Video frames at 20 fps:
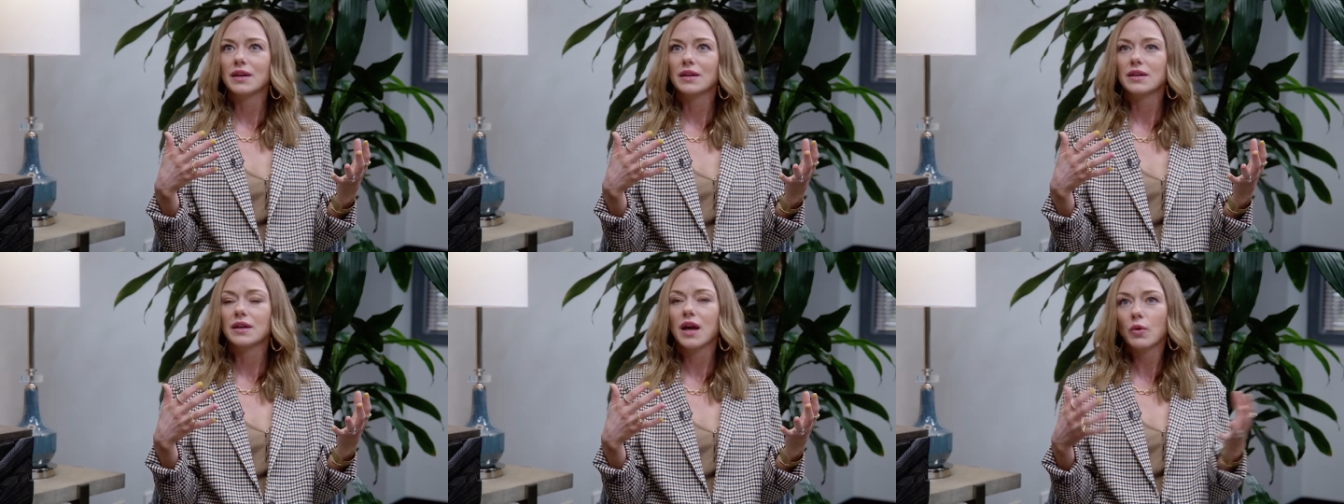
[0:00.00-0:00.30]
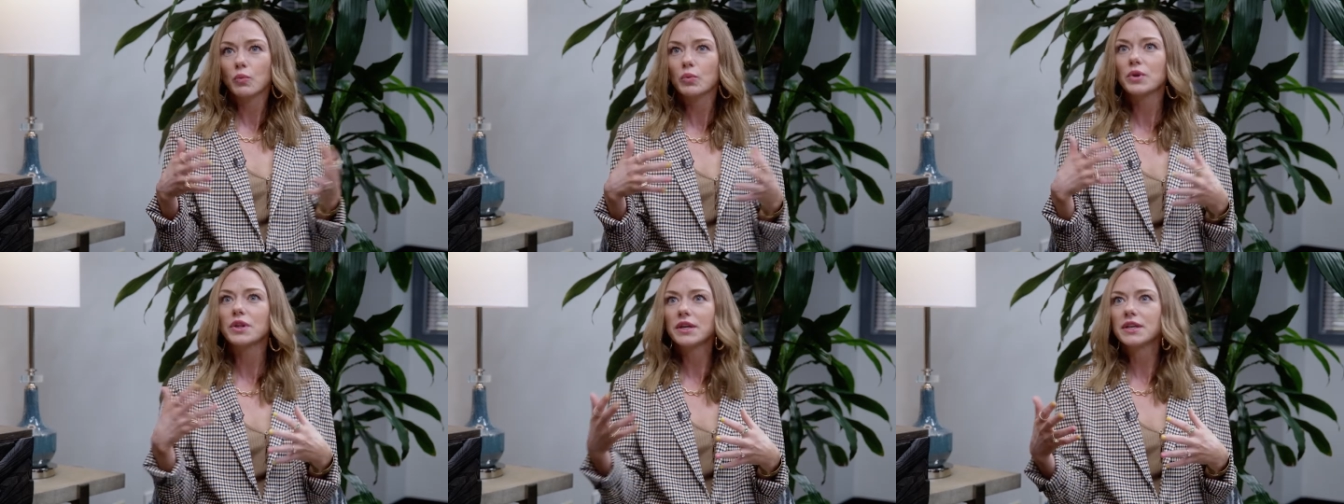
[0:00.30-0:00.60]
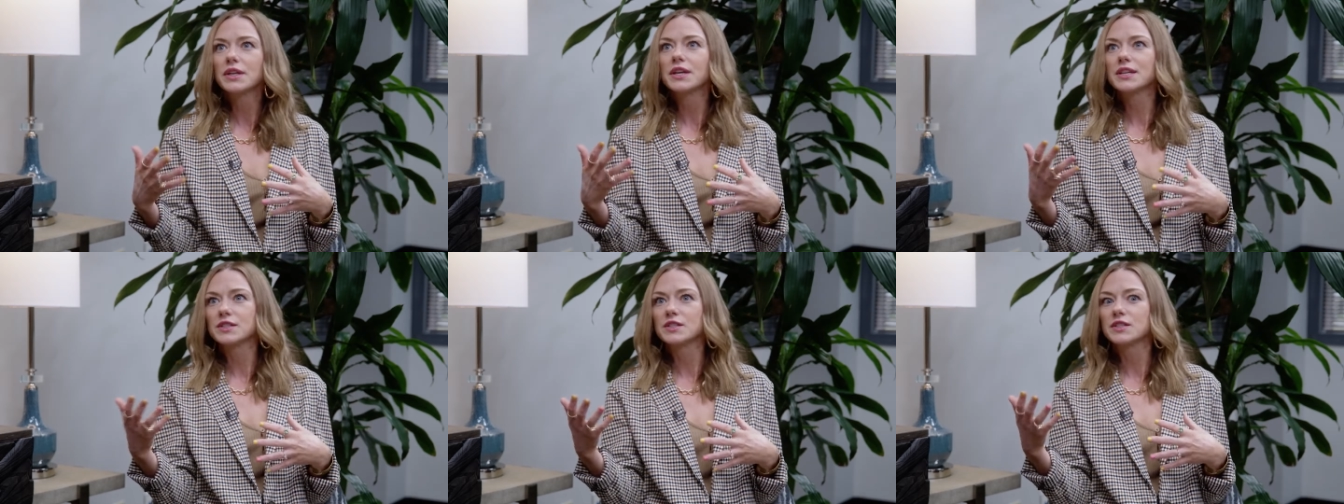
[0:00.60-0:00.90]
God really
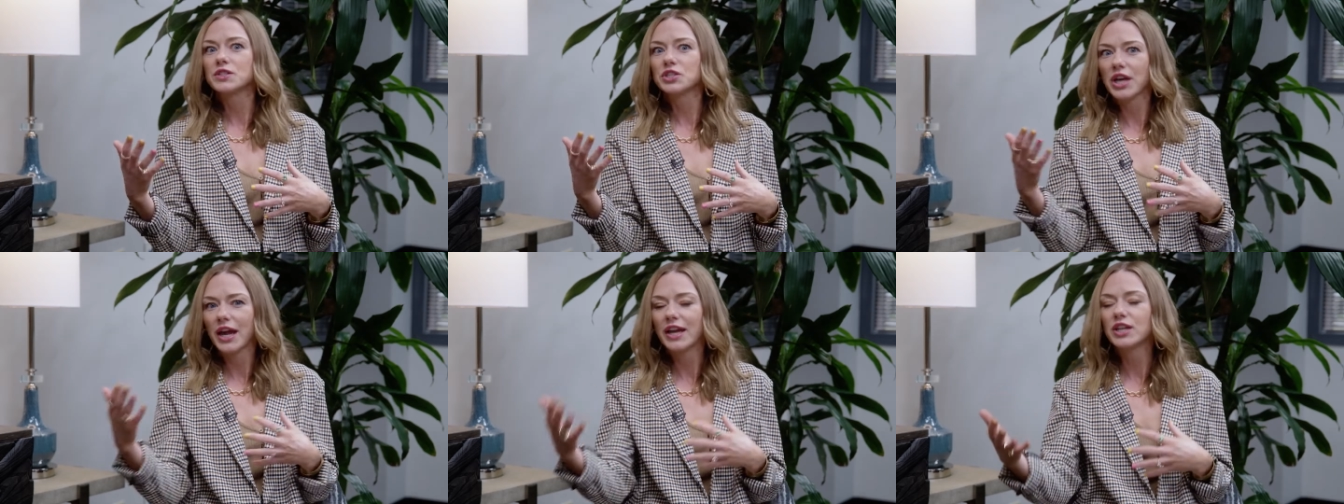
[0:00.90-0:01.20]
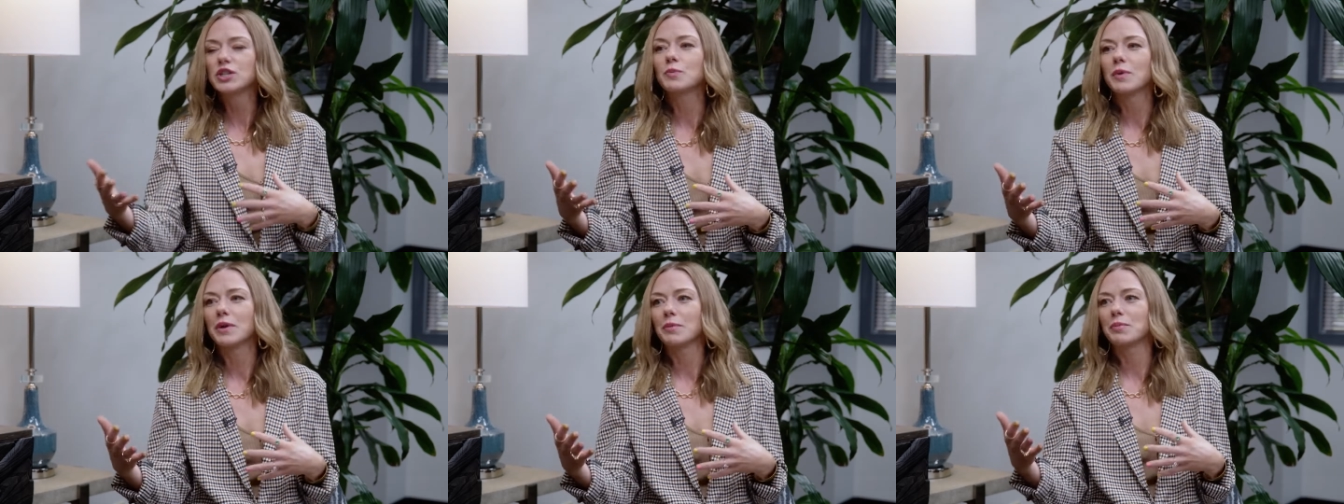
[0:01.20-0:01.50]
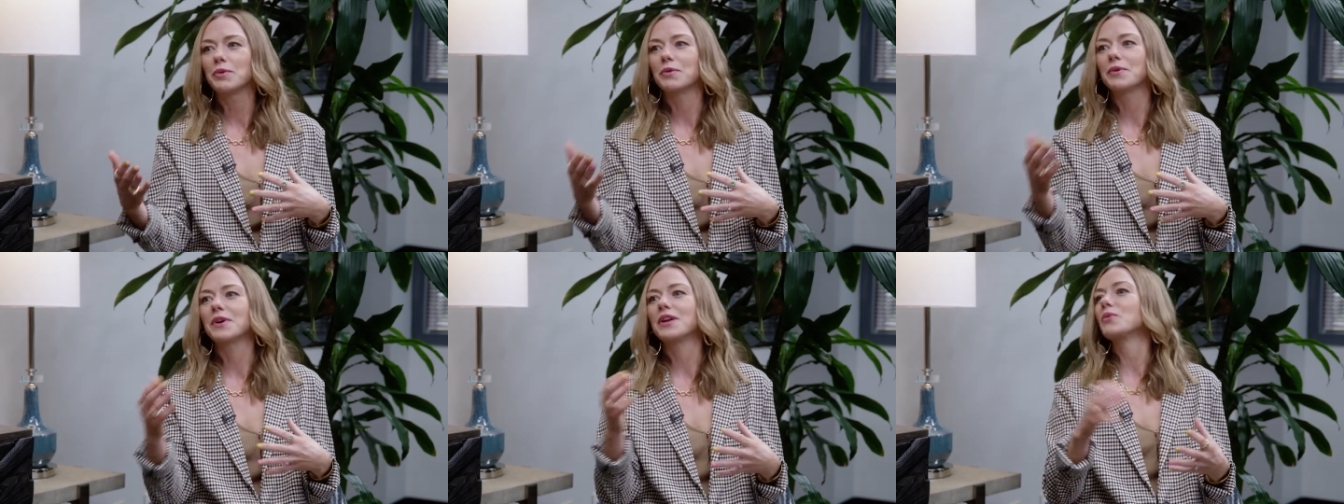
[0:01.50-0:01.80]
does change
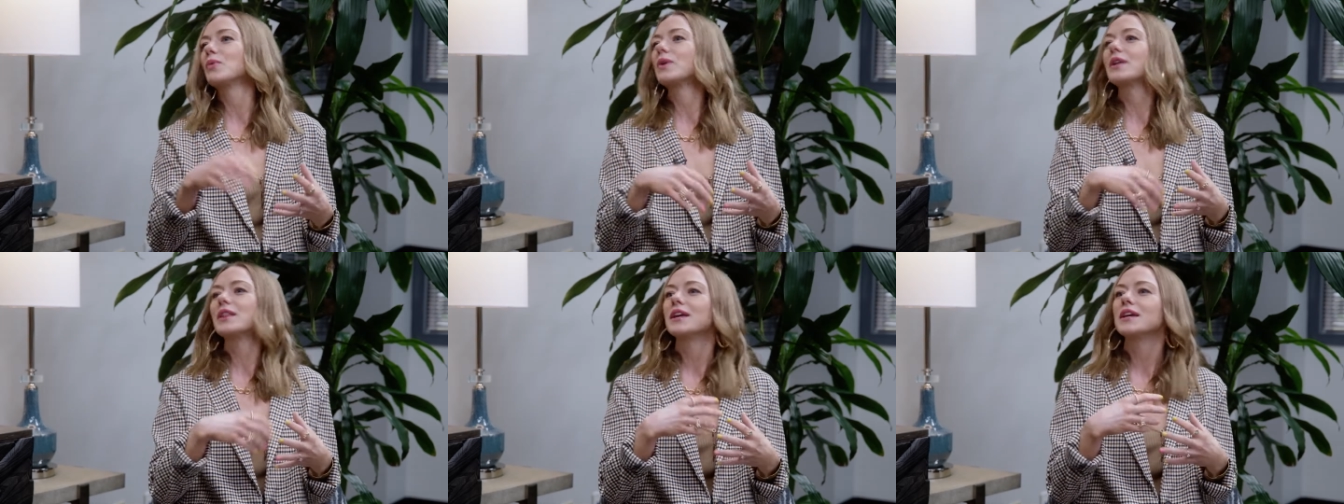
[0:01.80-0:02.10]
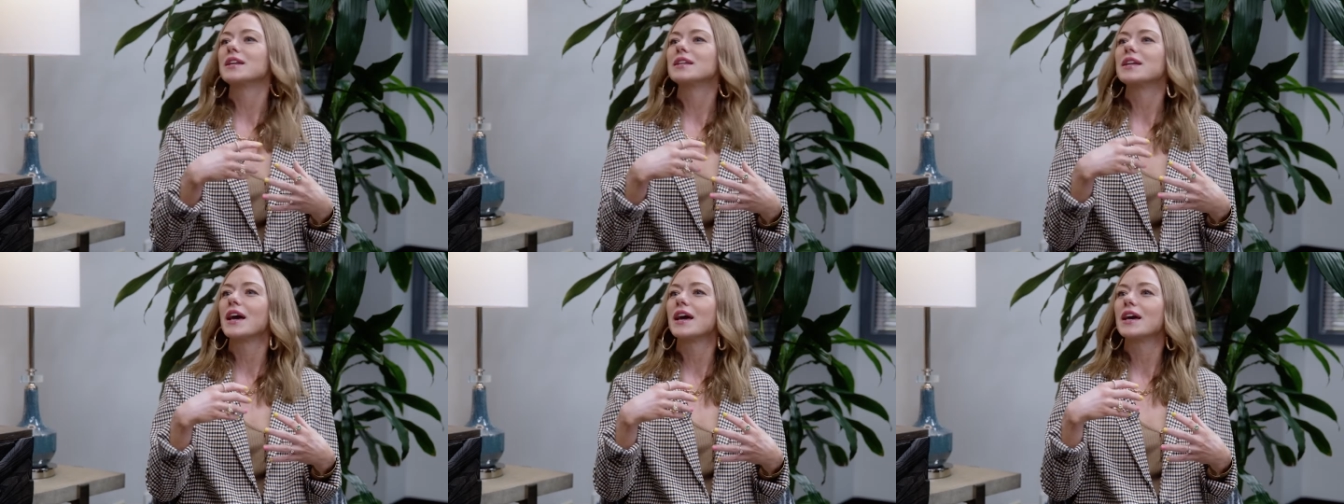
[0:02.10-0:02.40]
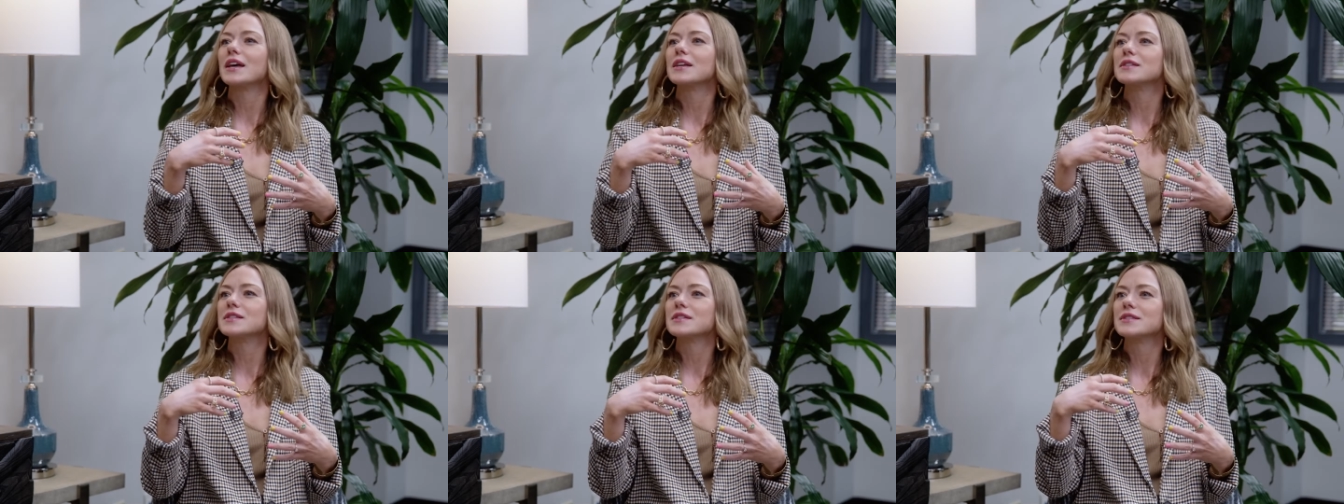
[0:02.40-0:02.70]
people. He really
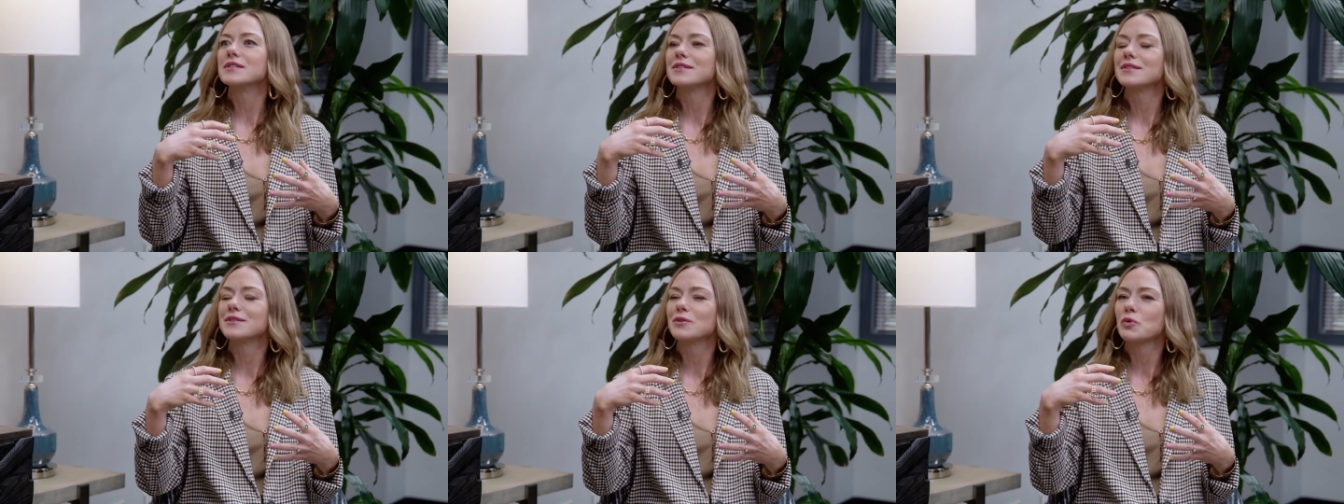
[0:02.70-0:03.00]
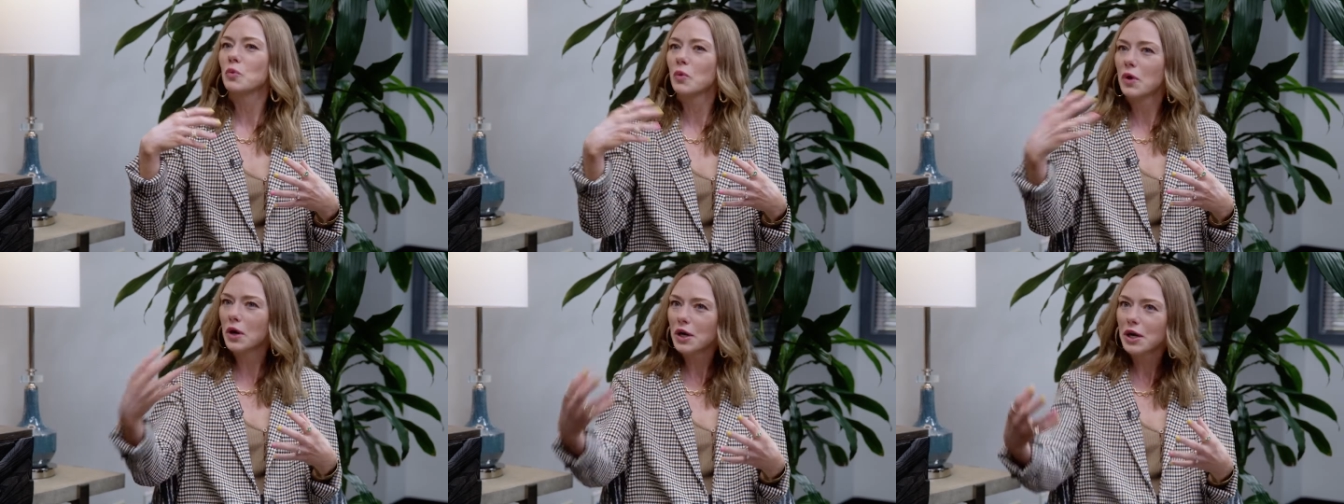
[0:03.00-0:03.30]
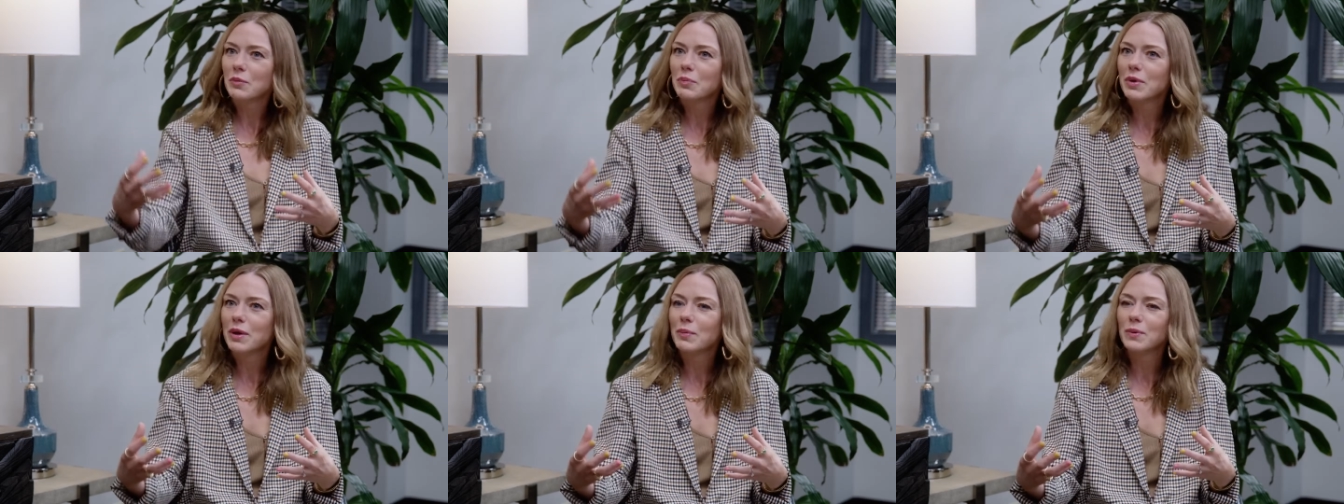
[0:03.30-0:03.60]
does work
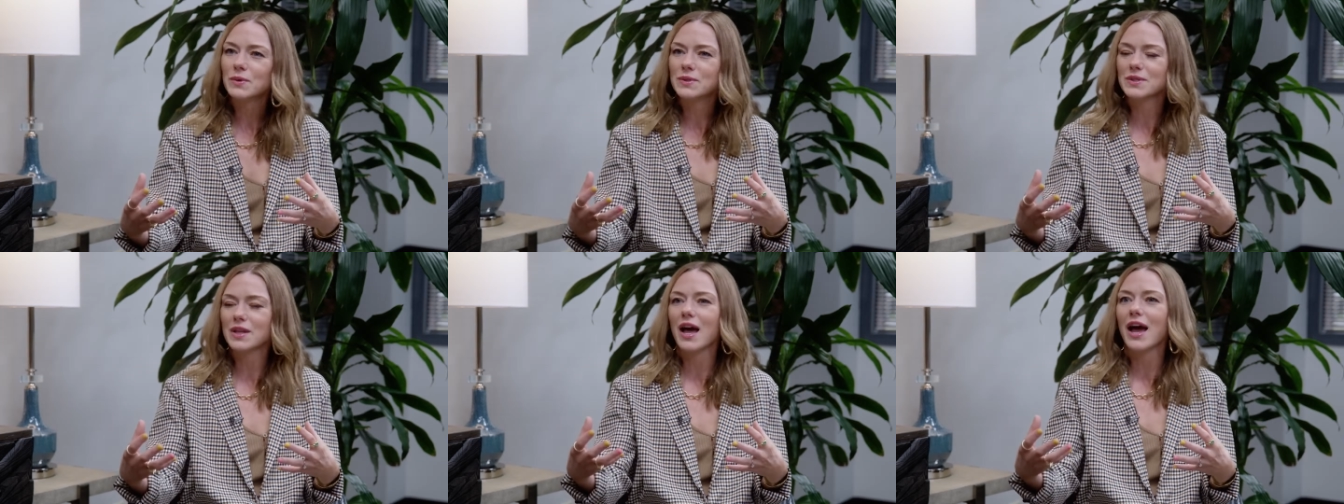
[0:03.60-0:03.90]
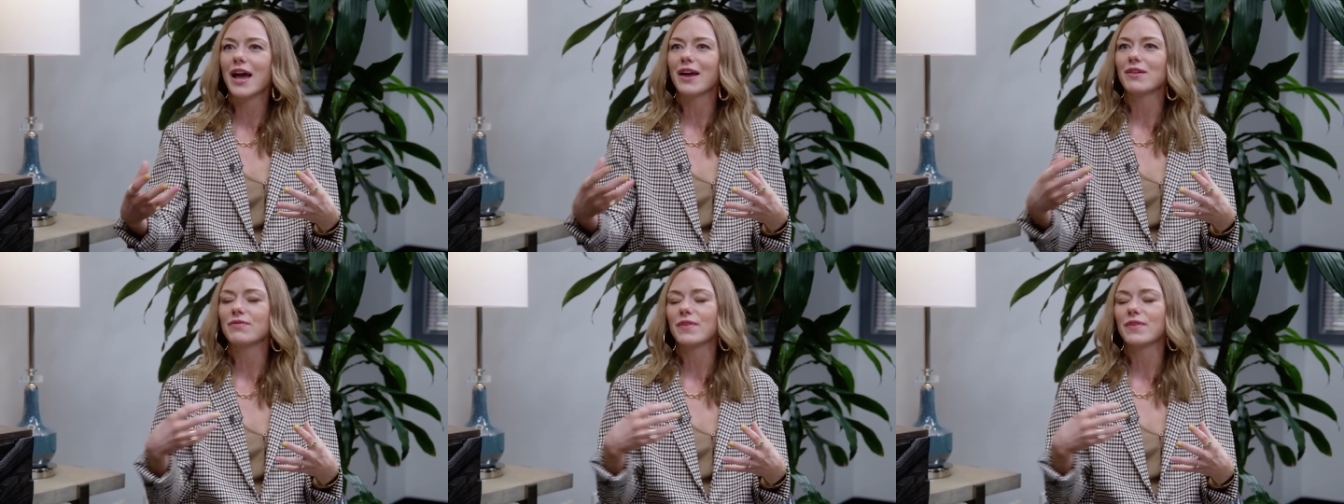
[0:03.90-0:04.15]
in people's life.